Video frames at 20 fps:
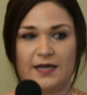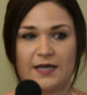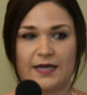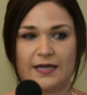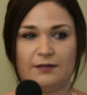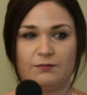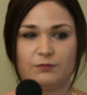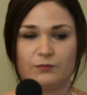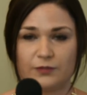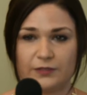
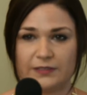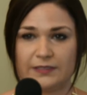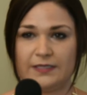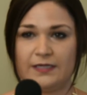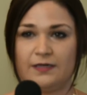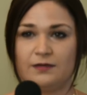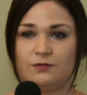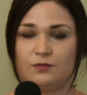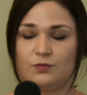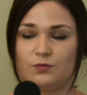I'm
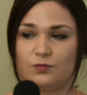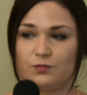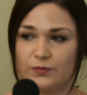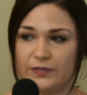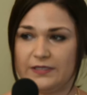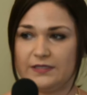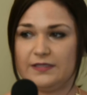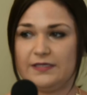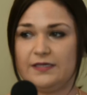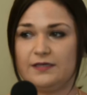really,
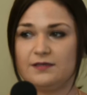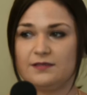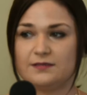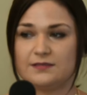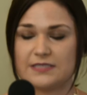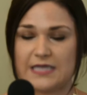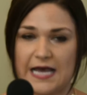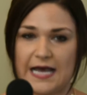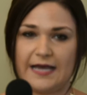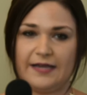really
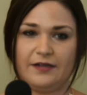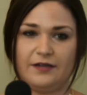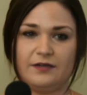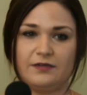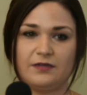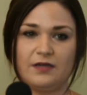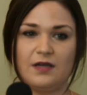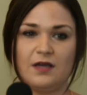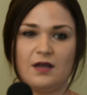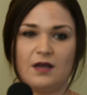tired